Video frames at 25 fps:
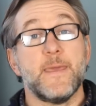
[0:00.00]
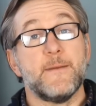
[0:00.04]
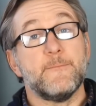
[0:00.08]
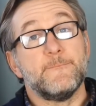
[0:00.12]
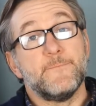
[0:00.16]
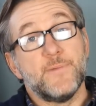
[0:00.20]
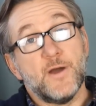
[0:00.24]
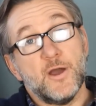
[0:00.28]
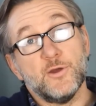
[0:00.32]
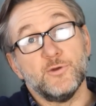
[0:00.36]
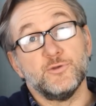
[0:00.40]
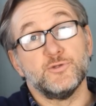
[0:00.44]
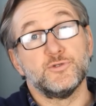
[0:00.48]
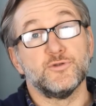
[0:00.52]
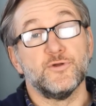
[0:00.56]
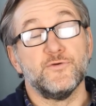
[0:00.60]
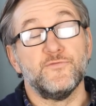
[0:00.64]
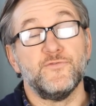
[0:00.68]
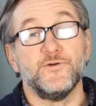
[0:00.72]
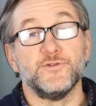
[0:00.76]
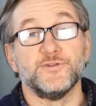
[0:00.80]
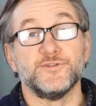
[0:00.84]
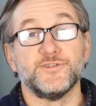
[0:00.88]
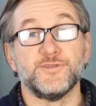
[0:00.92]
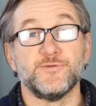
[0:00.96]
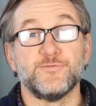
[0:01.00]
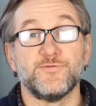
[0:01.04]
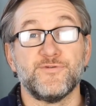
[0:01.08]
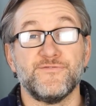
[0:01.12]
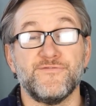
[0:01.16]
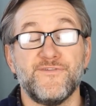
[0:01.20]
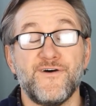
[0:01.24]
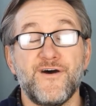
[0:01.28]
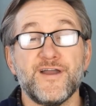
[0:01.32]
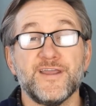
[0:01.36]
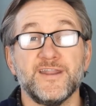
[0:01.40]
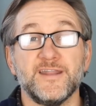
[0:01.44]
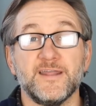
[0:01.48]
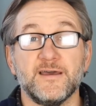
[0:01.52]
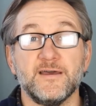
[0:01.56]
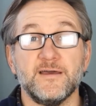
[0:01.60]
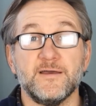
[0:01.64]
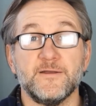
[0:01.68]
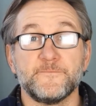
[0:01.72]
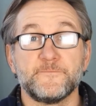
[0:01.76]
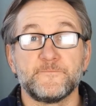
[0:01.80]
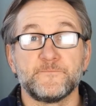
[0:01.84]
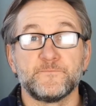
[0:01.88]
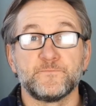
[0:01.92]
then post off onto the provider,